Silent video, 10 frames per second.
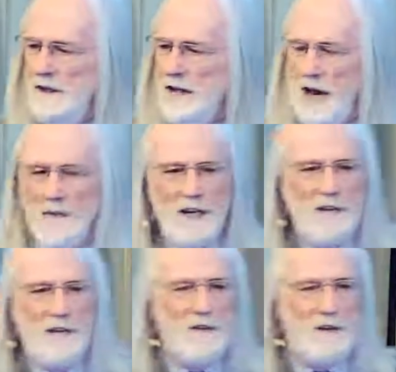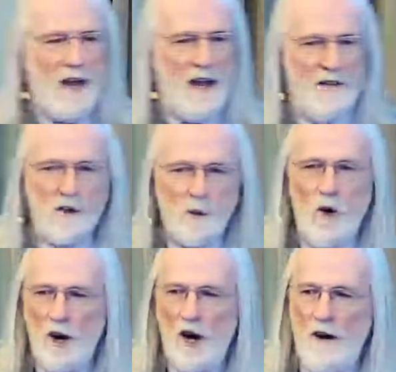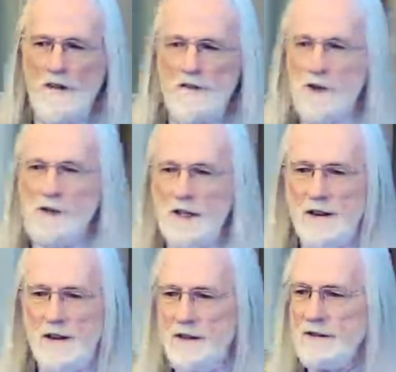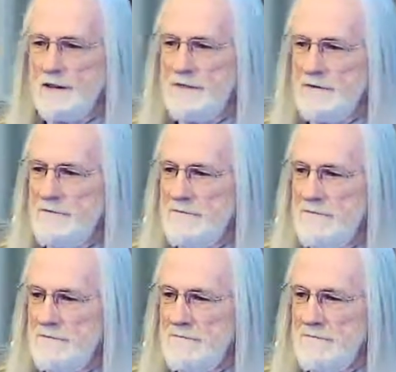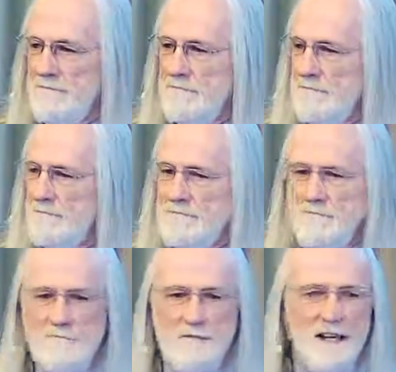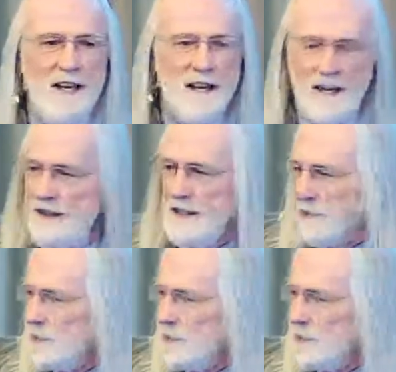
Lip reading: How many of you have sworn off of using this? Yeah, that's what